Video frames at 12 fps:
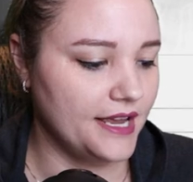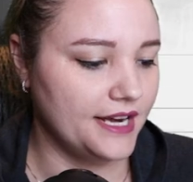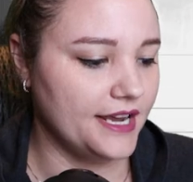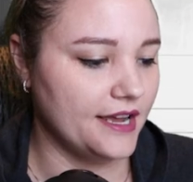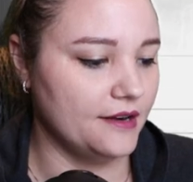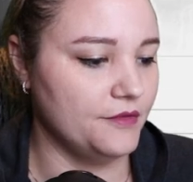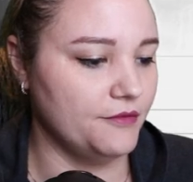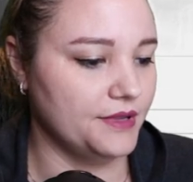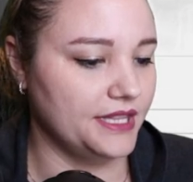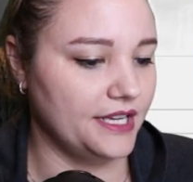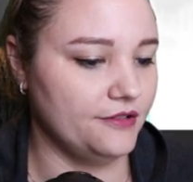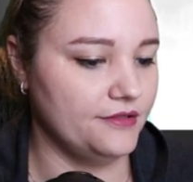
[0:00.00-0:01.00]
any kind of movement
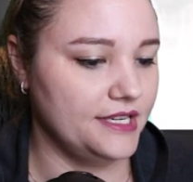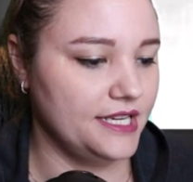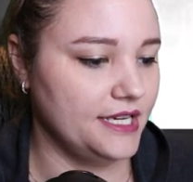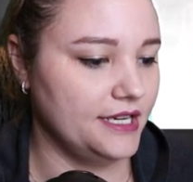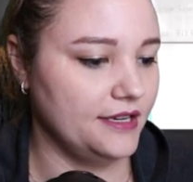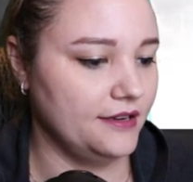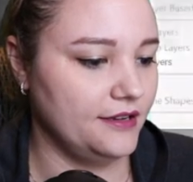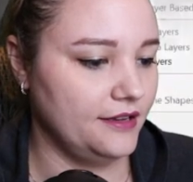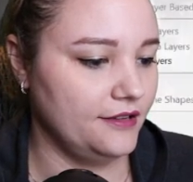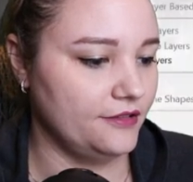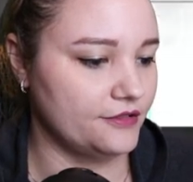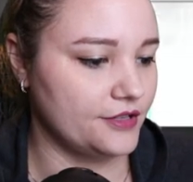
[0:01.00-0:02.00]
that you need,
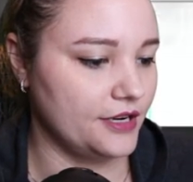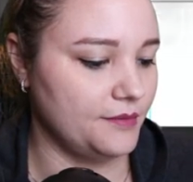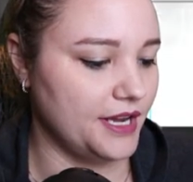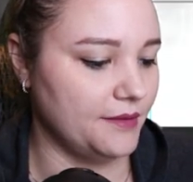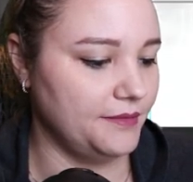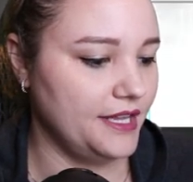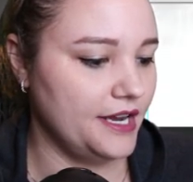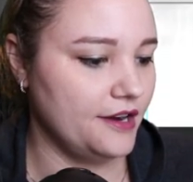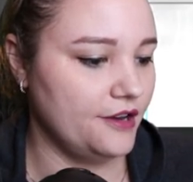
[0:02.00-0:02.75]
those are going to be up there.